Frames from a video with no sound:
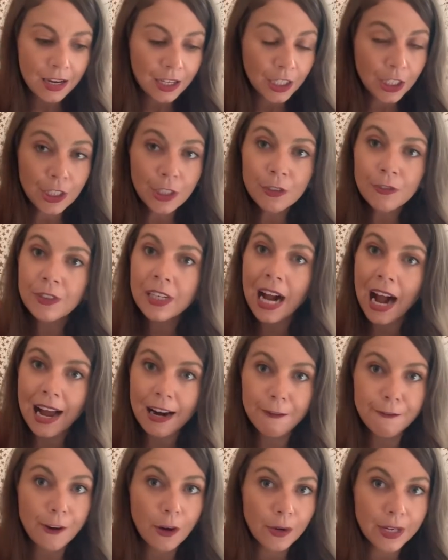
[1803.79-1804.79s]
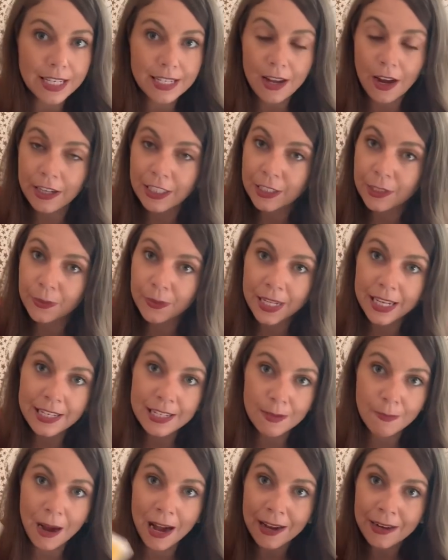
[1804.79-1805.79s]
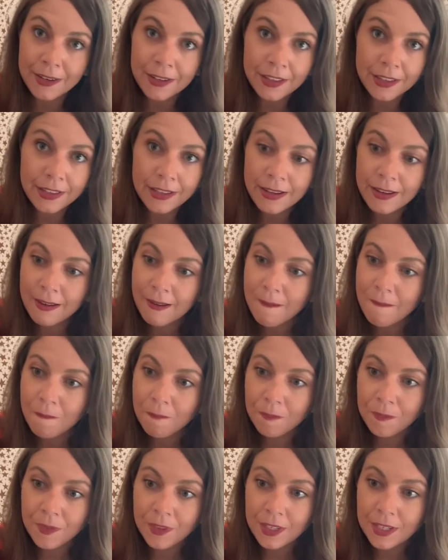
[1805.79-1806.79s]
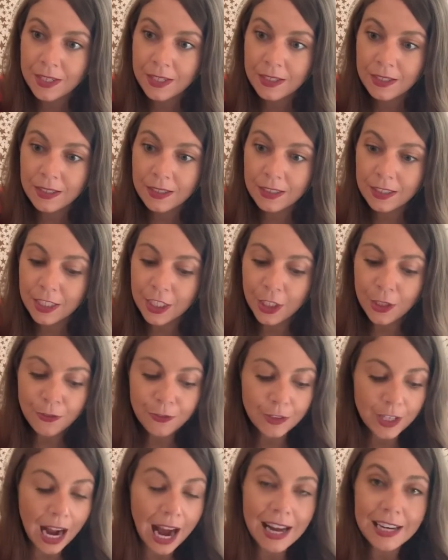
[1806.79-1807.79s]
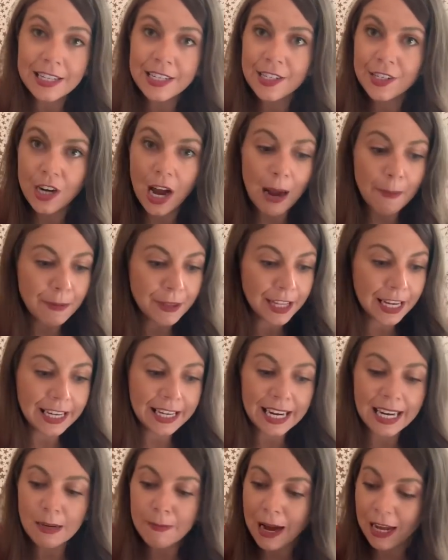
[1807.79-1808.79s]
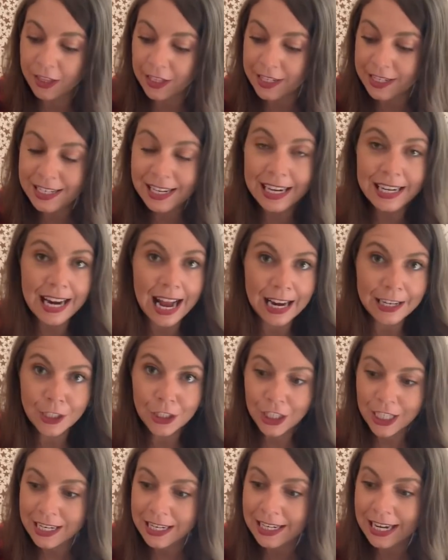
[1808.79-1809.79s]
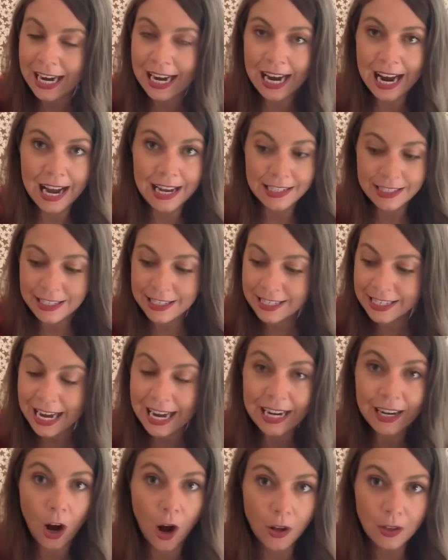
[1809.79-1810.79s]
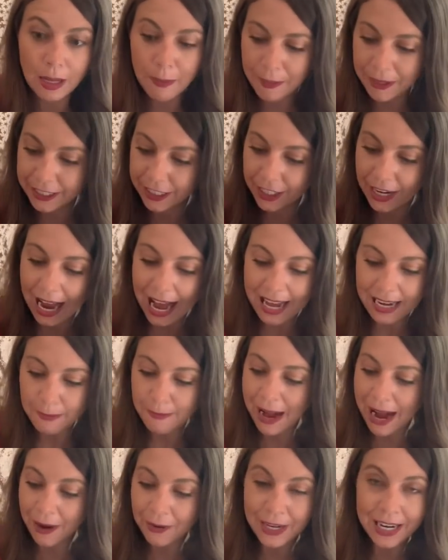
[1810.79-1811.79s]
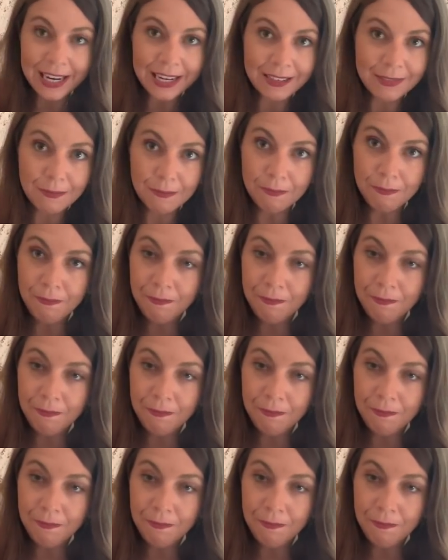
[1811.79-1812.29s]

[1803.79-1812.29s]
You've got to focus on you this month. You've got to stop thinking about this connection and staying all up in your head about it.